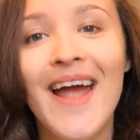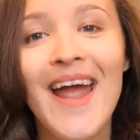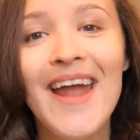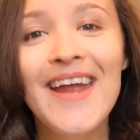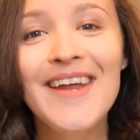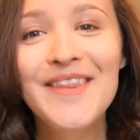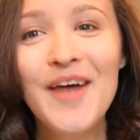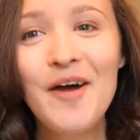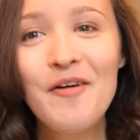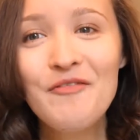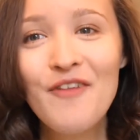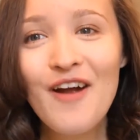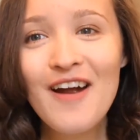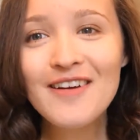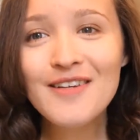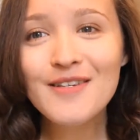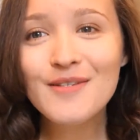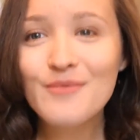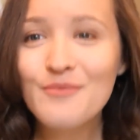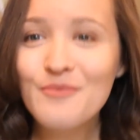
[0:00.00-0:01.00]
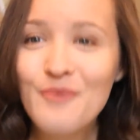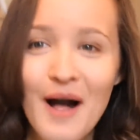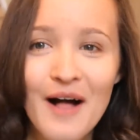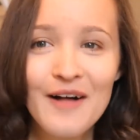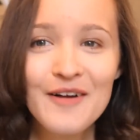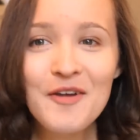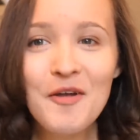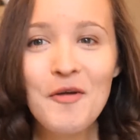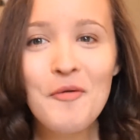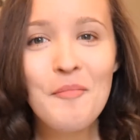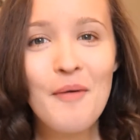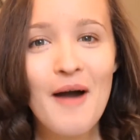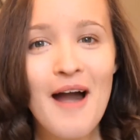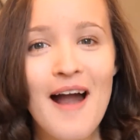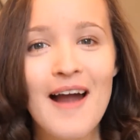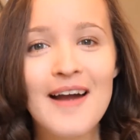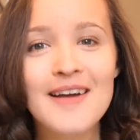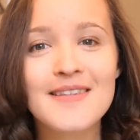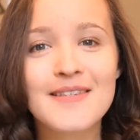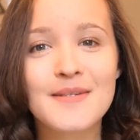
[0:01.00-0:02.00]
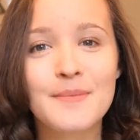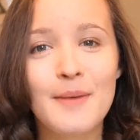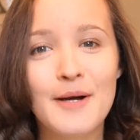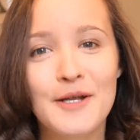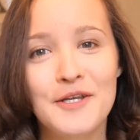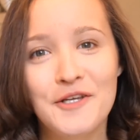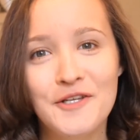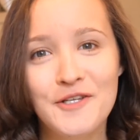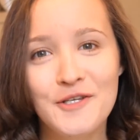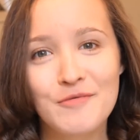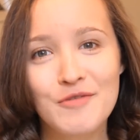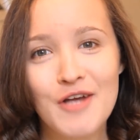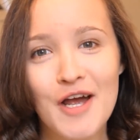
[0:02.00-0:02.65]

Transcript: Hey there friends, welcome back to my YouTube